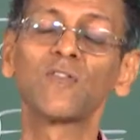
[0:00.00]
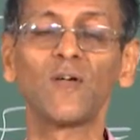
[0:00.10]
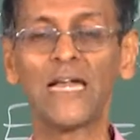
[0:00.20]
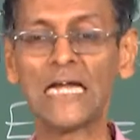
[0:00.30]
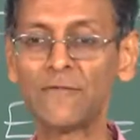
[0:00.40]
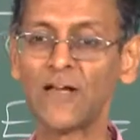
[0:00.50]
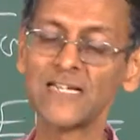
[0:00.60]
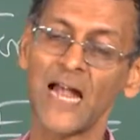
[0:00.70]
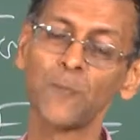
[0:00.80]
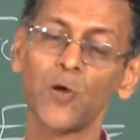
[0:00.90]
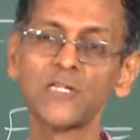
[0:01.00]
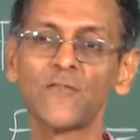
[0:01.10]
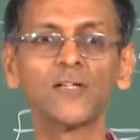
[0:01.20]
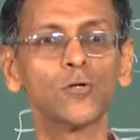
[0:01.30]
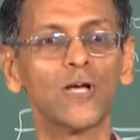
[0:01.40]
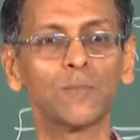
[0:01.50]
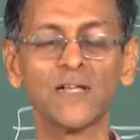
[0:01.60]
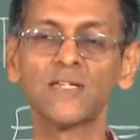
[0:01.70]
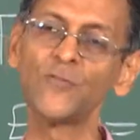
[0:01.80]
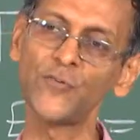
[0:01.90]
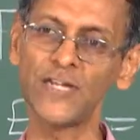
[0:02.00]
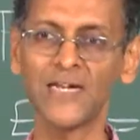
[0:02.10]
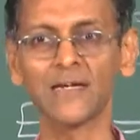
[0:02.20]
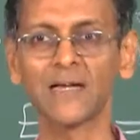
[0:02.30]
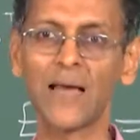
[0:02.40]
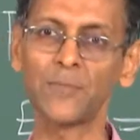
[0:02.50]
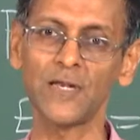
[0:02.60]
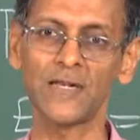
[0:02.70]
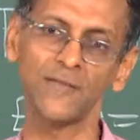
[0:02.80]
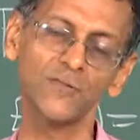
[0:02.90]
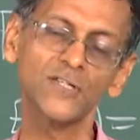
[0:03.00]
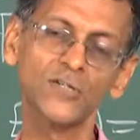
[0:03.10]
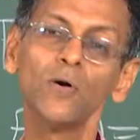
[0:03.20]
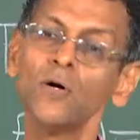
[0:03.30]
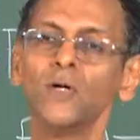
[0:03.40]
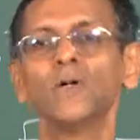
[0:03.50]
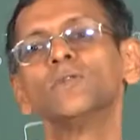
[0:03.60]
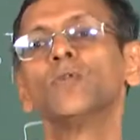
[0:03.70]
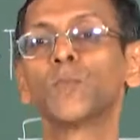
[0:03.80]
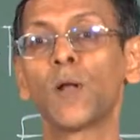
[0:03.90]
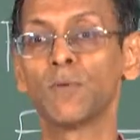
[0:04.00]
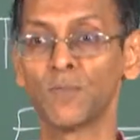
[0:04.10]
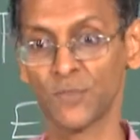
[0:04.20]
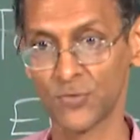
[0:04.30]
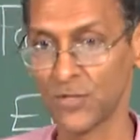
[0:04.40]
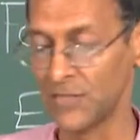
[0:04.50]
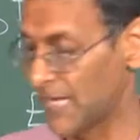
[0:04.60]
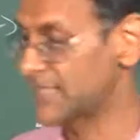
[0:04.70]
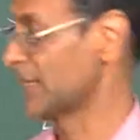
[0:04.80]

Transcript: are negative x and positive x, you get plus infinity and it will happily diverge, so no problem. So in that